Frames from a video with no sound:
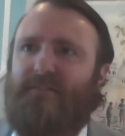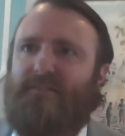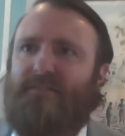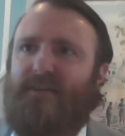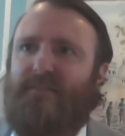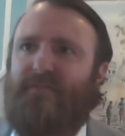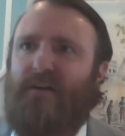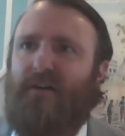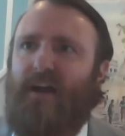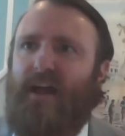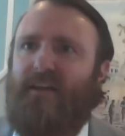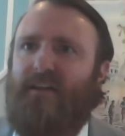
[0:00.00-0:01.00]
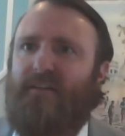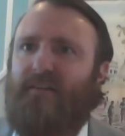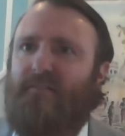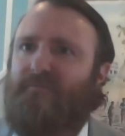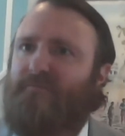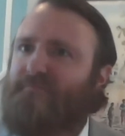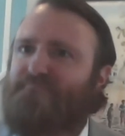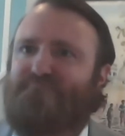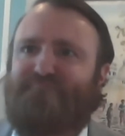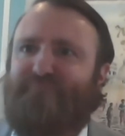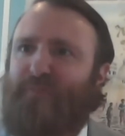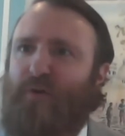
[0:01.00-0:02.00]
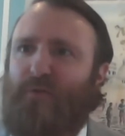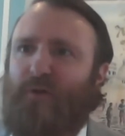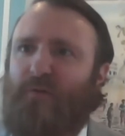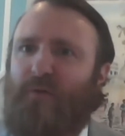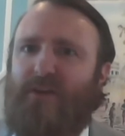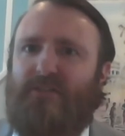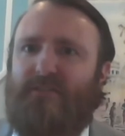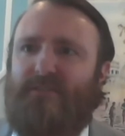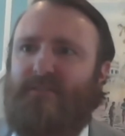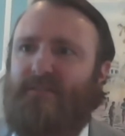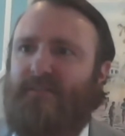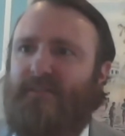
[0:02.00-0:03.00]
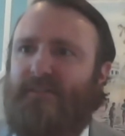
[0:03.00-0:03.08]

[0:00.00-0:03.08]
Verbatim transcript: see if there are any further questions.